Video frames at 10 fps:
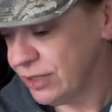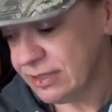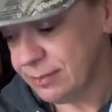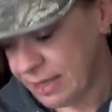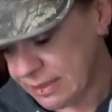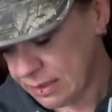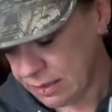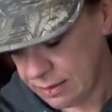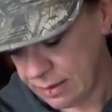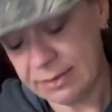not to bust
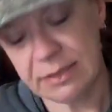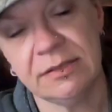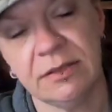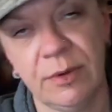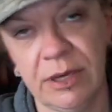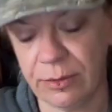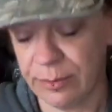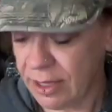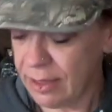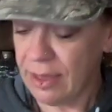any of these things on the way home.
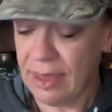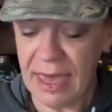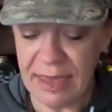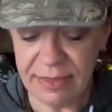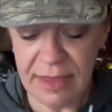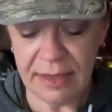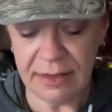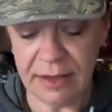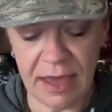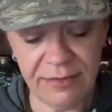And
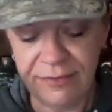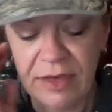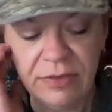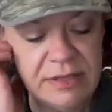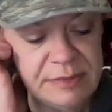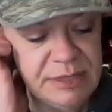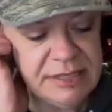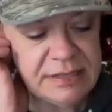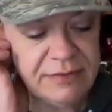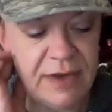then I found this
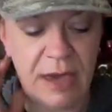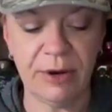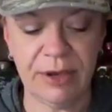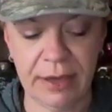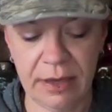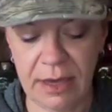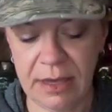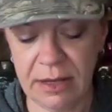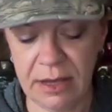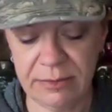piece of fabric,
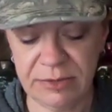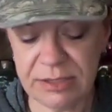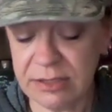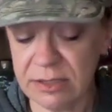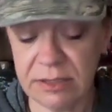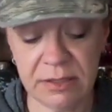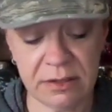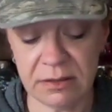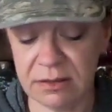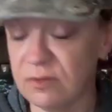and I'm just going to
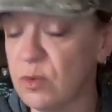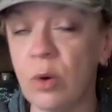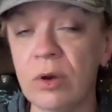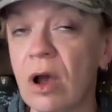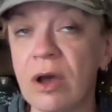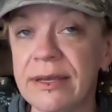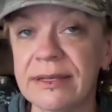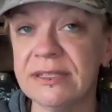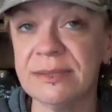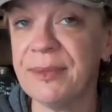throw it on
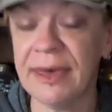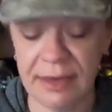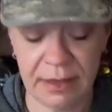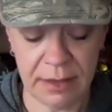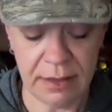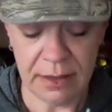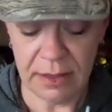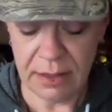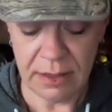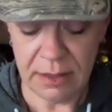into my
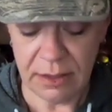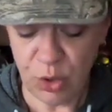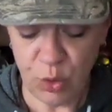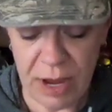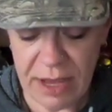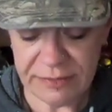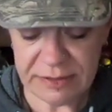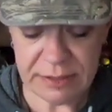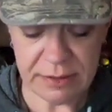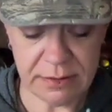
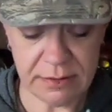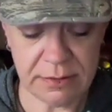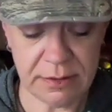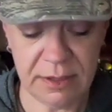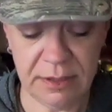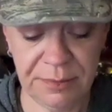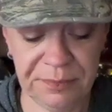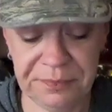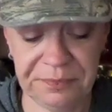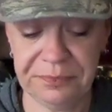craft
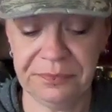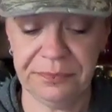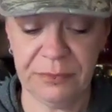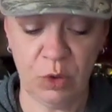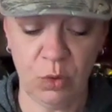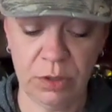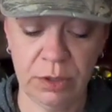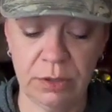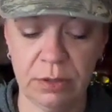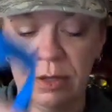corner.